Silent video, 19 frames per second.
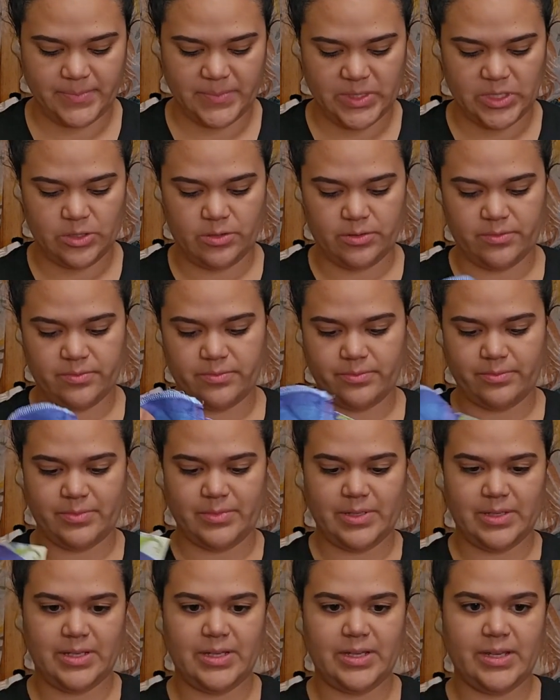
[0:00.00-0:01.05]
So
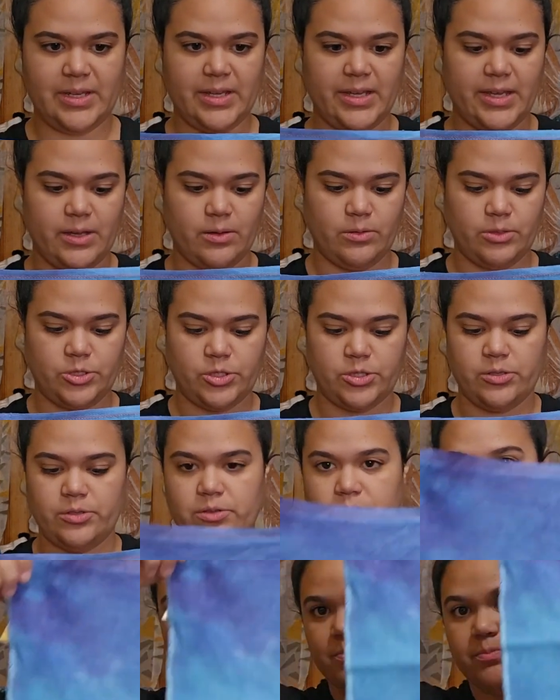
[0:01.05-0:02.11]
I will show
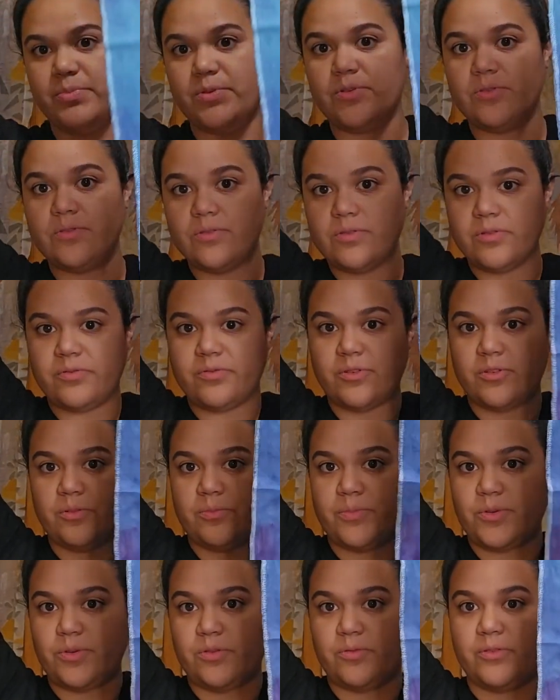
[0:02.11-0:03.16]
you the beautiful,
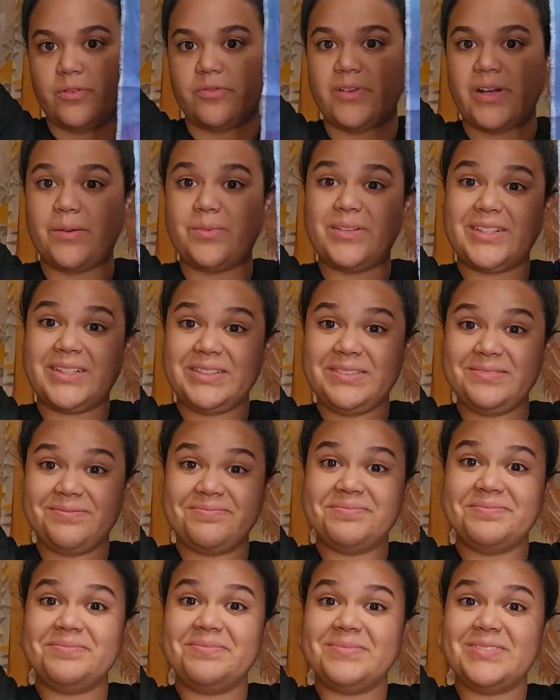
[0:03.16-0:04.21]
beautiful fabric.
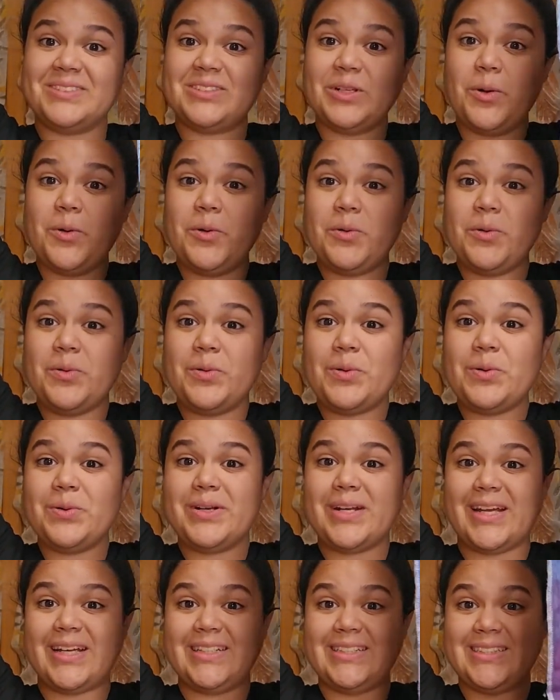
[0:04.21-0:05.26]
So
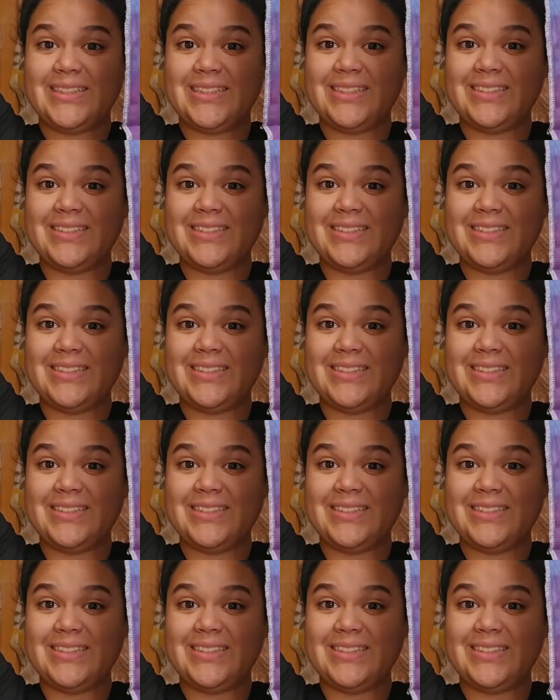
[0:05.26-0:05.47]
nice.